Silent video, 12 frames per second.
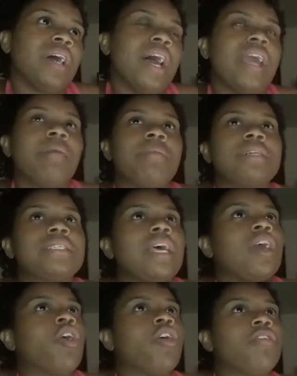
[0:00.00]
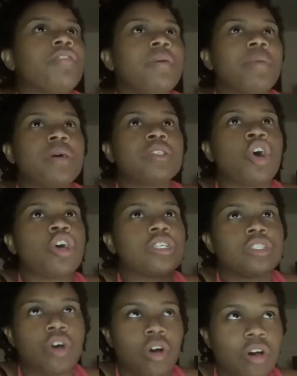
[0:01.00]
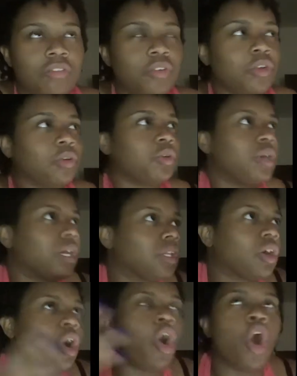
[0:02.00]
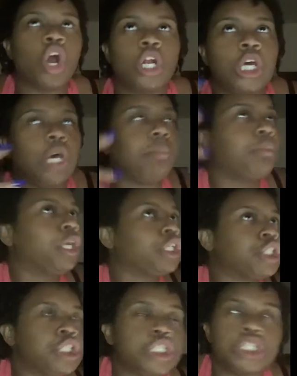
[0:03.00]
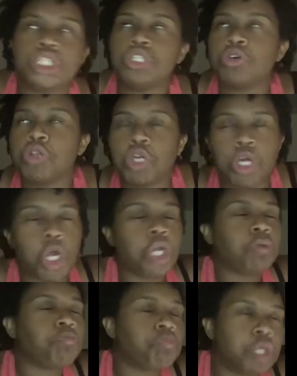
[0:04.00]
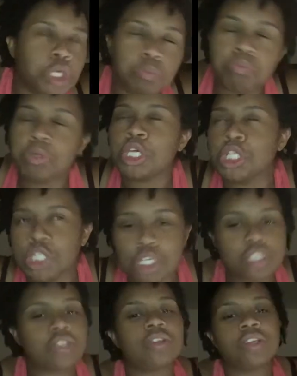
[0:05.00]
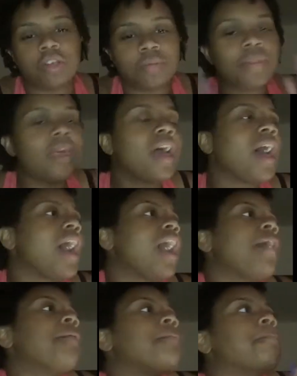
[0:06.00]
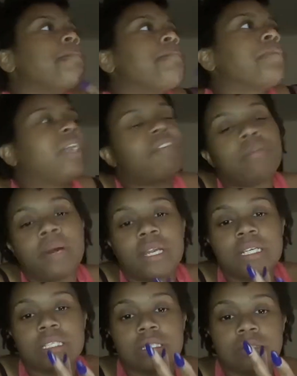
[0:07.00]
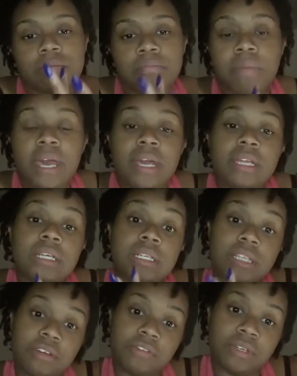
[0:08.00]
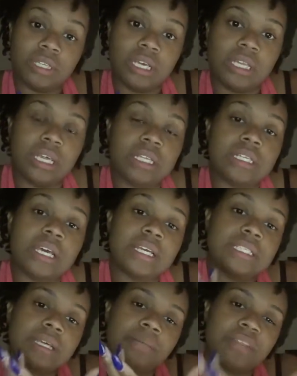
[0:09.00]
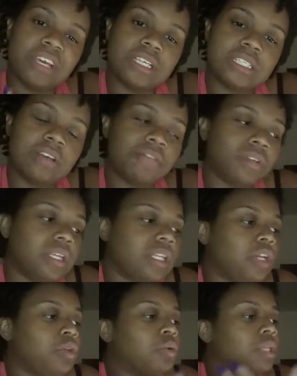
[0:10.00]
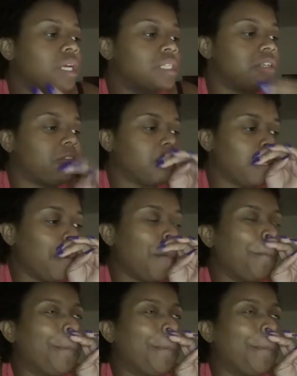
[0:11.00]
And I'm not saying all females are soft. You know, you got the hard up bitches, you know, the Cody B bitches, you know. But everybody's made differently. They accept things differently. They do things differently.